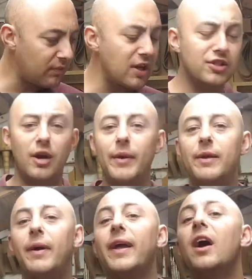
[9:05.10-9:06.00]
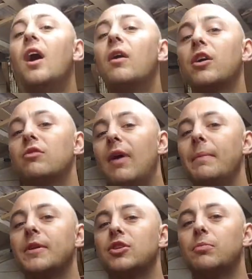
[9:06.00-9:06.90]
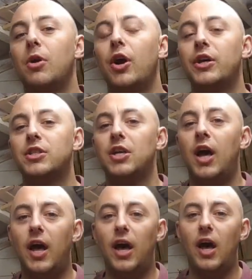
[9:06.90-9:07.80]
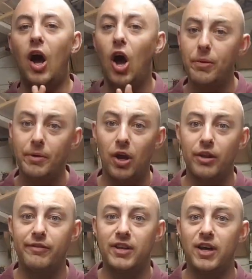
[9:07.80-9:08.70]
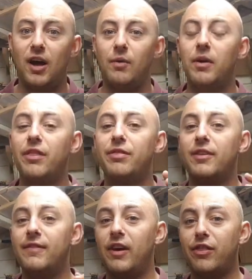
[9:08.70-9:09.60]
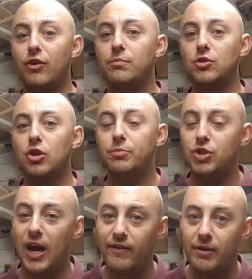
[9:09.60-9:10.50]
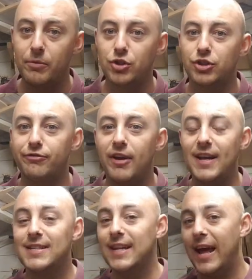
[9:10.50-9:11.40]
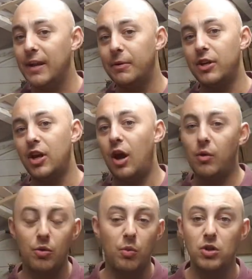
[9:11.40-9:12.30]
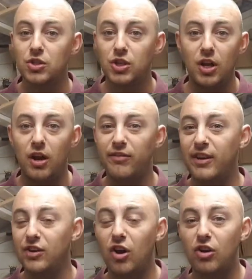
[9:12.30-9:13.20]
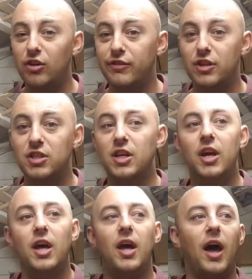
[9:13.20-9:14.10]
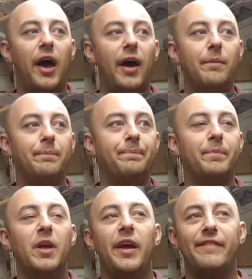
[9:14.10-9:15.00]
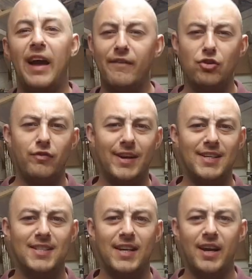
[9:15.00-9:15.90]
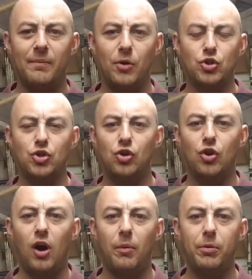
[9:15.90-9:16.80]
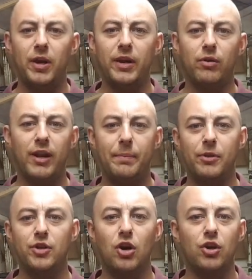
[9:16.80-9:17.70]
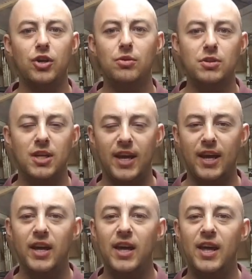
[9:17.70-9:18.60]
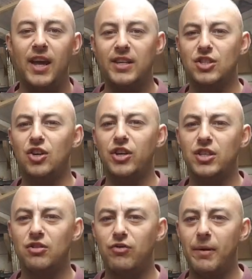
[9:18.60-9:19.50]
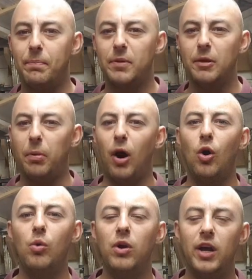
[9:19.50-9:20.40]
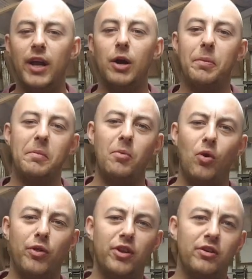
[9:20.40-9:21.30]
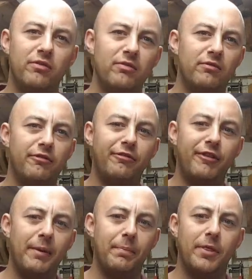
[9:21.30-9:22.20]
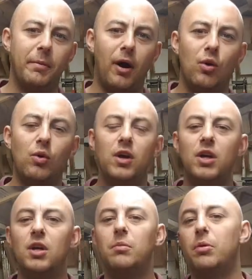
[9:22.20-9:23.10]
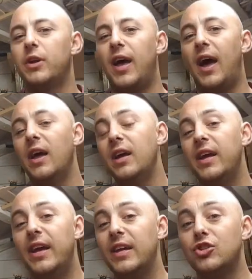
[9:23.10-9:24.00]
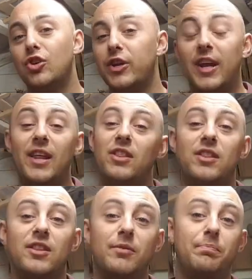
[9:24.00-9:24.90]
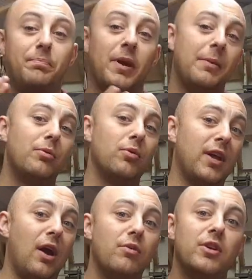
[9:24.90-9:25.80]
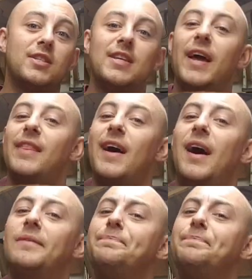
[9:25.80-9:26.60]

so anyway, I'm going to wrap this up guys. I hope you liked the video. Give it a thumbs up, share it amongst your friends, let anybody know who wants to know if they're dog lovers. If you haven't already seen it, I'm not sure, I'll put a little clip of the dog using it. It decided to rip the bottle a little bit more than flip the bottle, but yeah, he enjoyed it, and the people, the owners say that